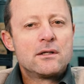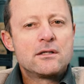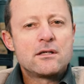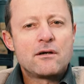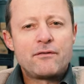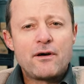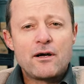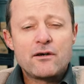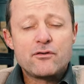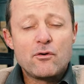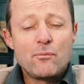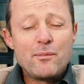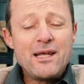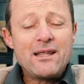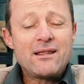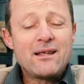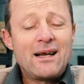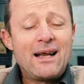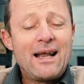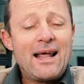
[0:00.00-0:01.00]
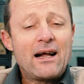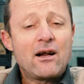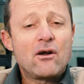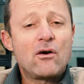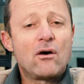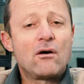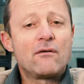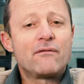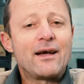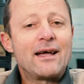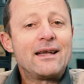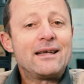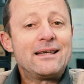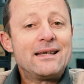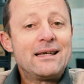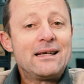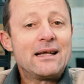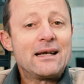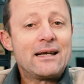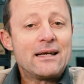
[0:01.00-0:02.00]
So folks, for me, the lack of a
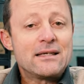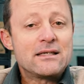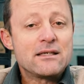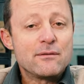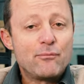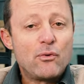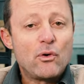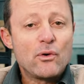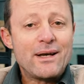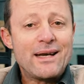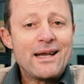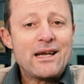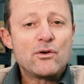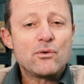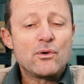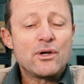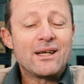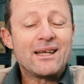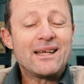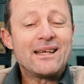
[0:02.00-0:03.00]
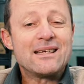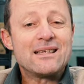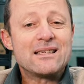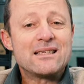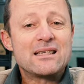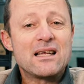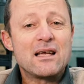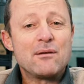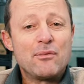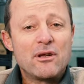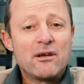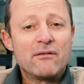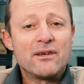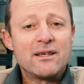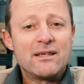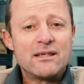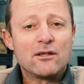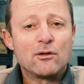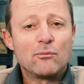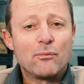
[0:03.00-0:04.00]
dealer support network is a bit of a
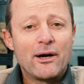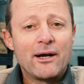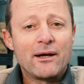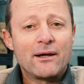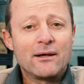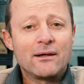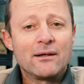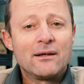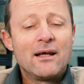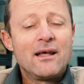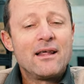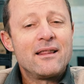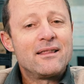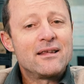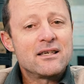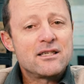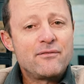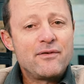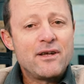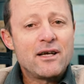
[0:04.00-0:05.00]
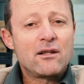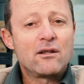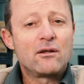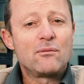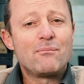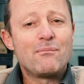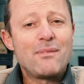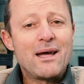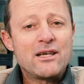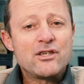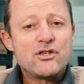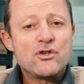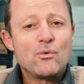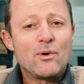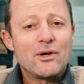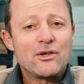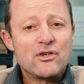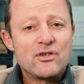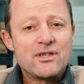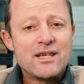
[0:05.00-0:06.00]
deal breaker. This vehicle makes you
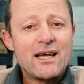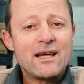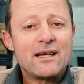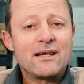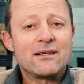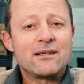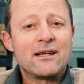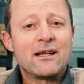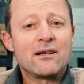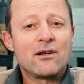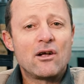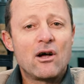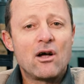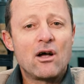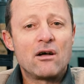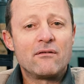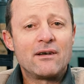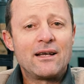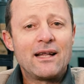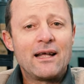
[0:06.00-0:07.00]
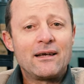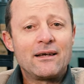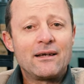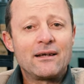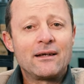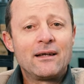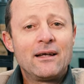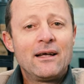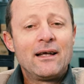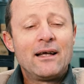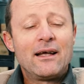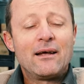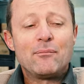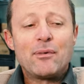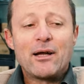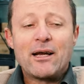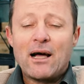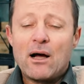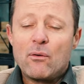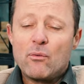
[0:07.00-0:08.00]
want to take it and go overlanding,
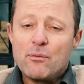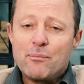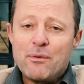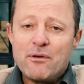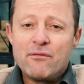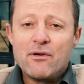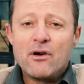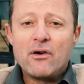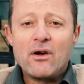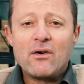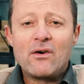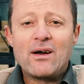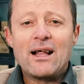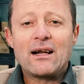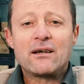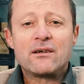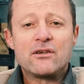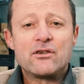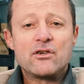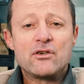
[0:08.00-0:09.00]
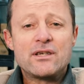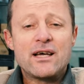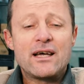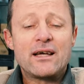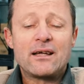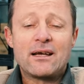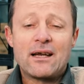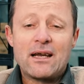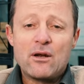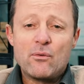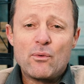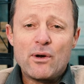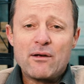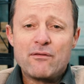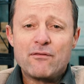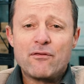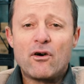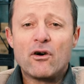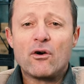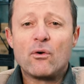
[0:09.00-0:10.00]
but I would be very reluctant to take it anywhere
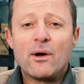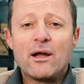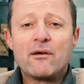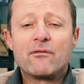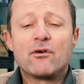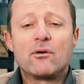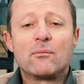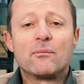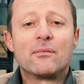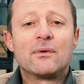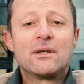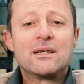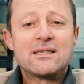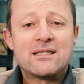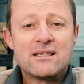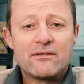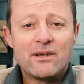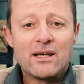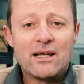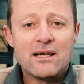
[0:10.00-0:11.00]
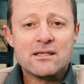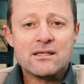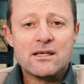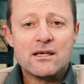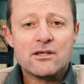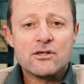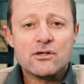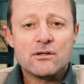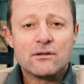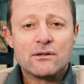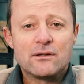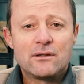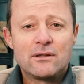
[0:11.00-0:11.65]
far away from civilization.